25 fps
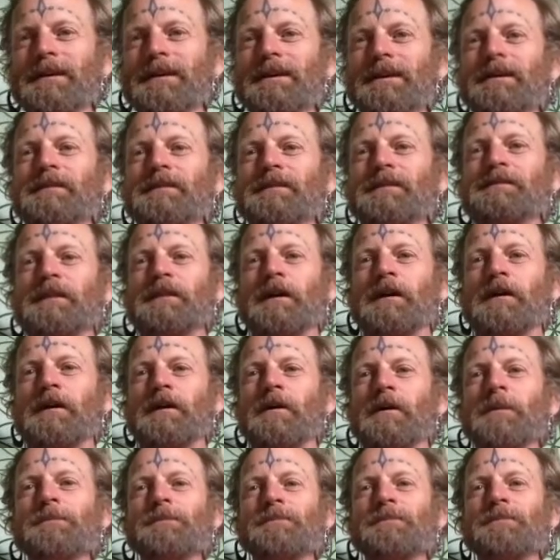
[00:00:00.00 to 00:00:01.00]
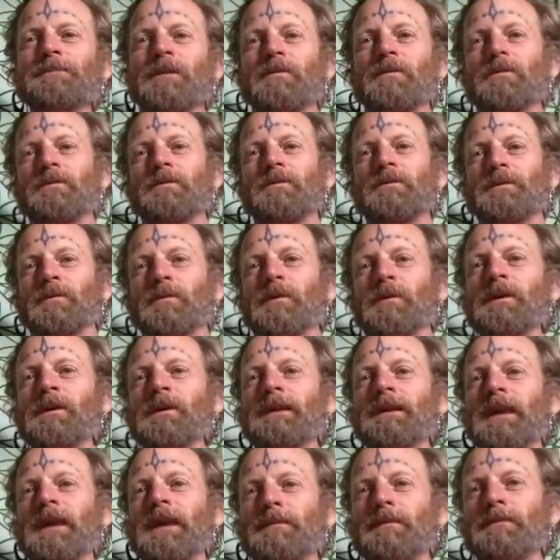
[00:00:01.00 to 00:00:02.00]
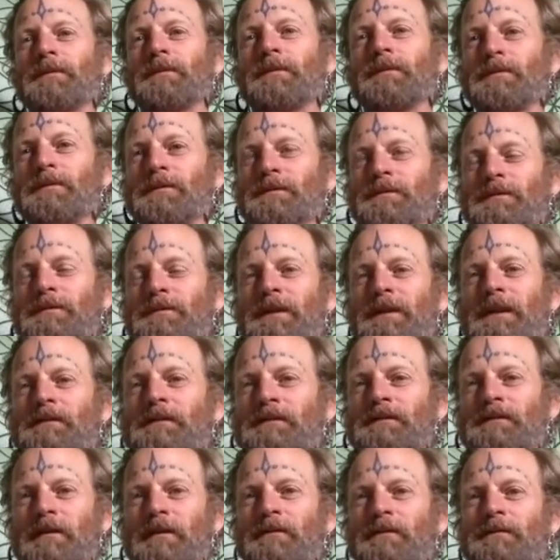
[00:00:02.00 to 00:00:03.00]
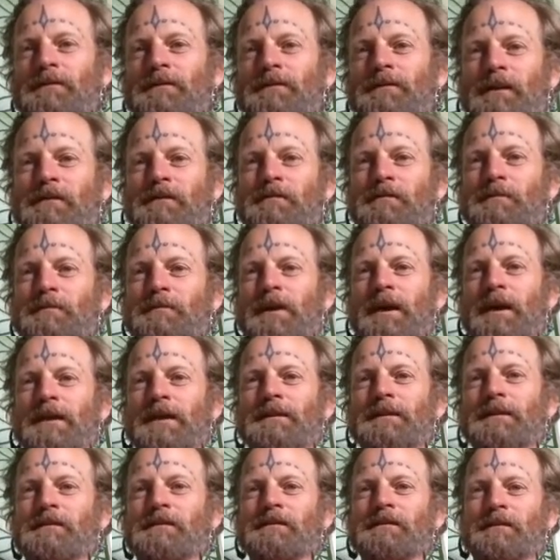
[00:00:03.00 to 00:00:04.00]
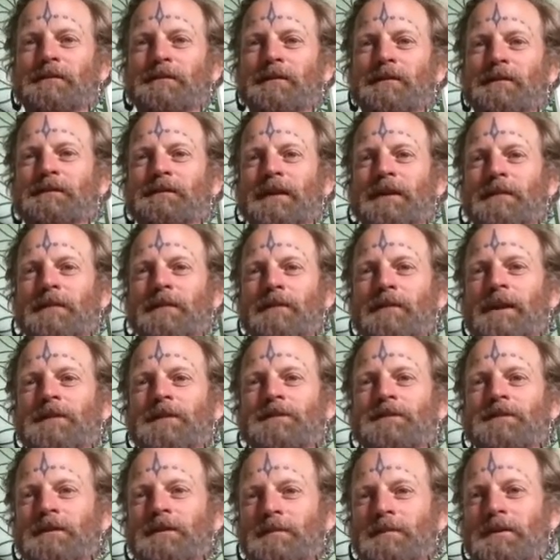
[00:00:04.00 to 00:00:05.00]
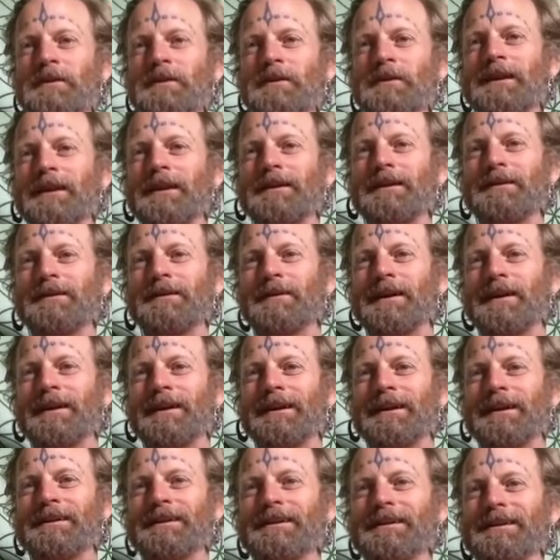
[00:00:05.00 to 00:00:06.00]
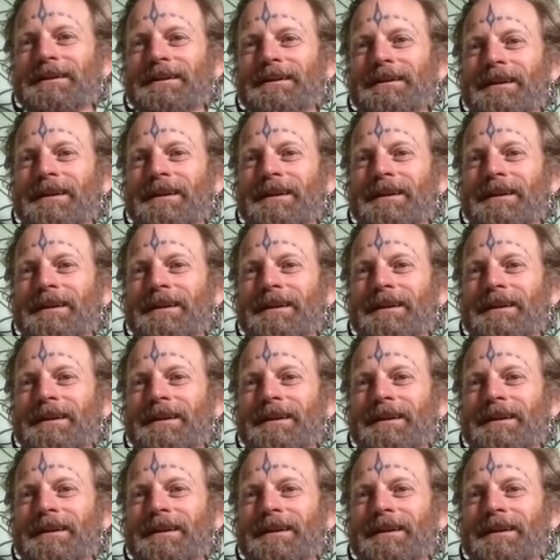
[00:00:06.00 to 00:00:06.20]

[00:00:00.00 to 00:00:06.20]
So the word came through 2 days ago for us, but this is the first time we're actually communicating about it. And